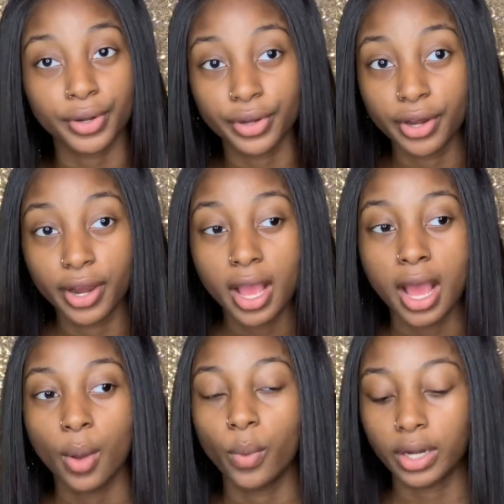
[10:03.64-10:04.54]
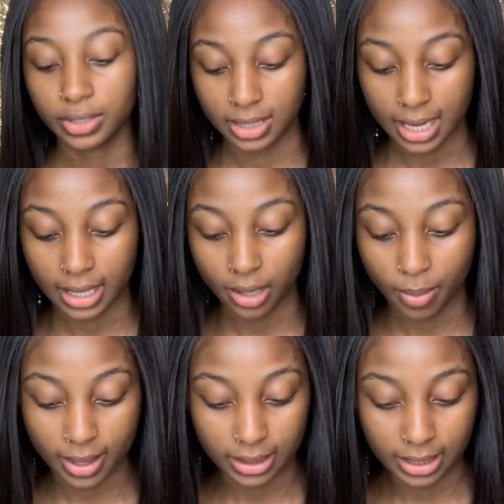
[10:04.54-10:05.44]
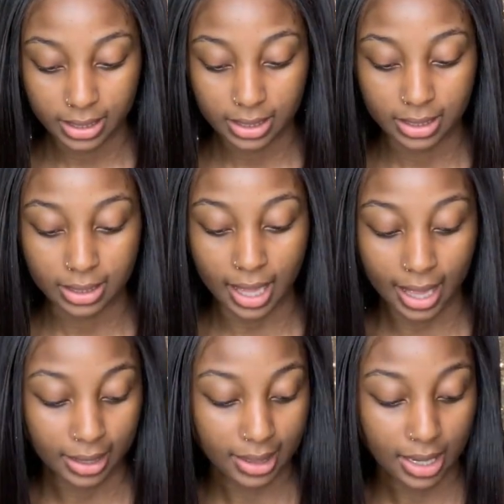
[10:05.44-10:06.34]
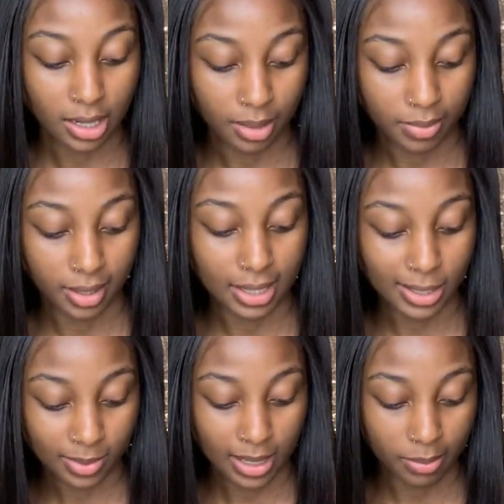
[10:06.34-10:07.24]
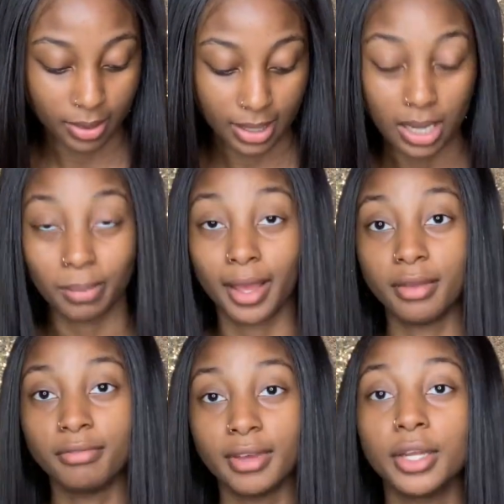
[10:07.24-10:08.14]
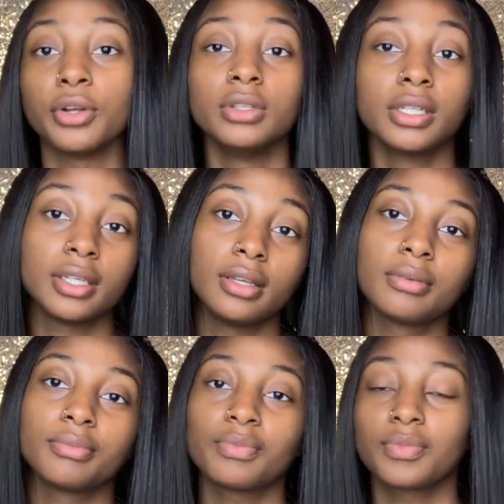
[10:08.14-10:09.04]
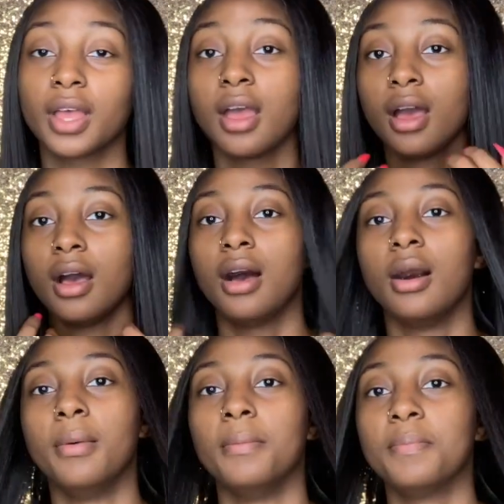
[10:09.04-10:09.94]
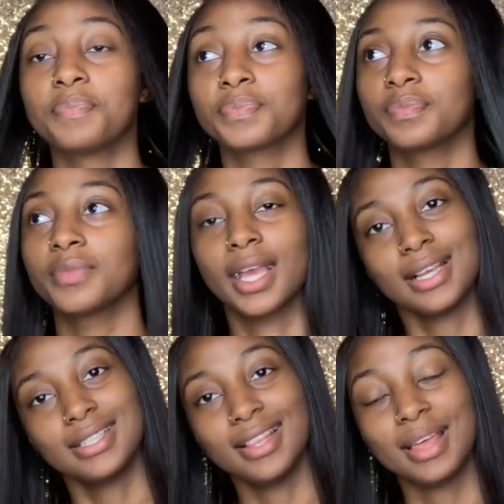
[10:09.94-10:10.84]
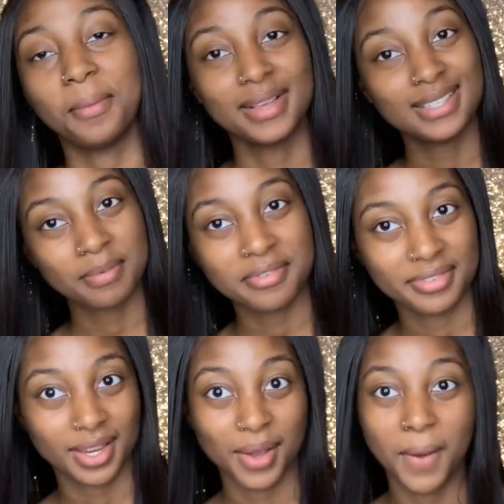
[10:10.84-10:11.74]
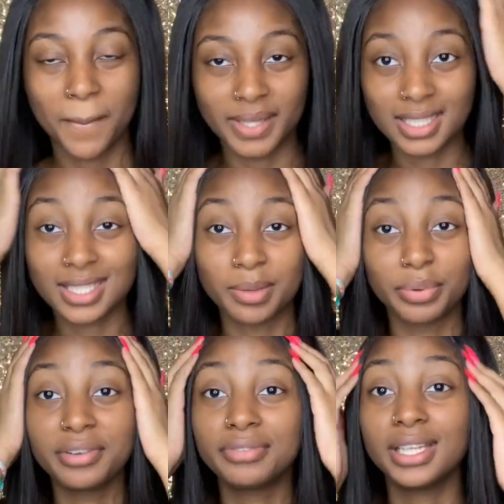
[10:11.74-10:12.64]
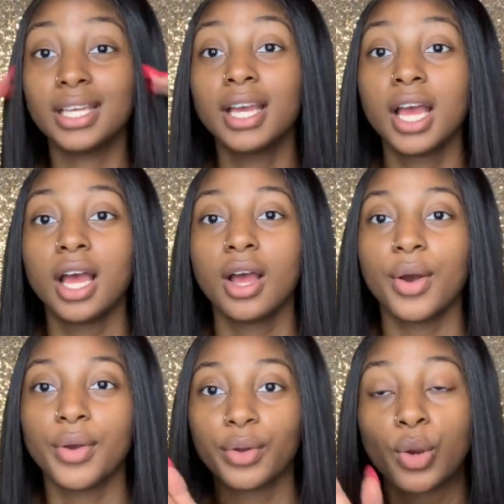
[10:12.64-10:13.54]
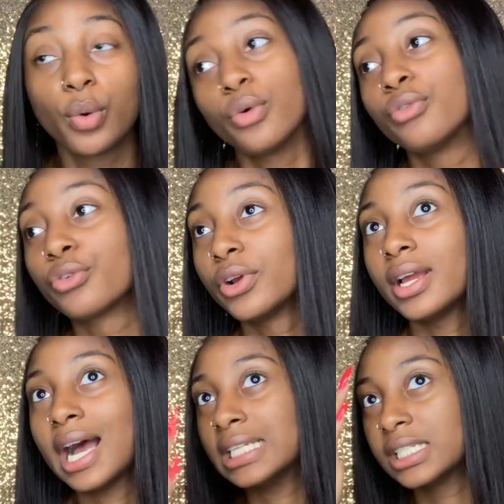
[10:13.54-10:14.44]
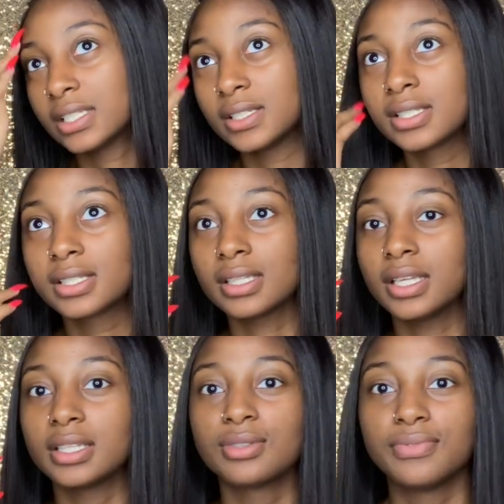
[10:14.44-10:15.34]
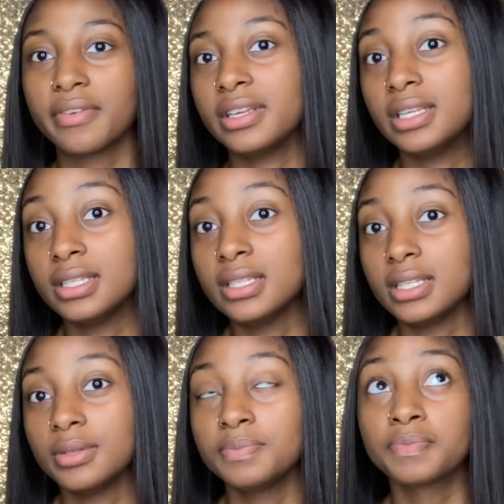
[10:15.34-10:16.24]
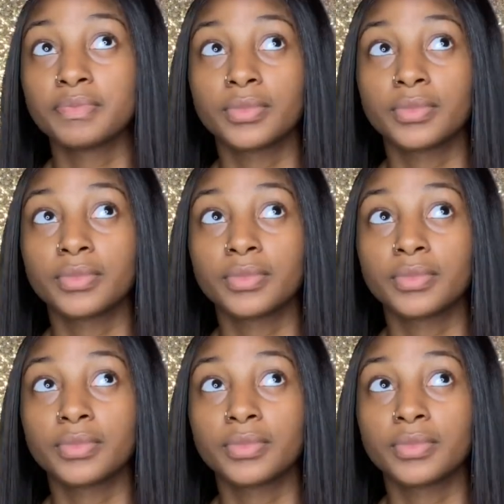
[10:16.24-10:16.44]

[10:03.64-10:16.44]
printer what else did i get on my list i then be that's when i began my vendor looking um like i said that'll be a separate video but to briefly go over it i just it's very easy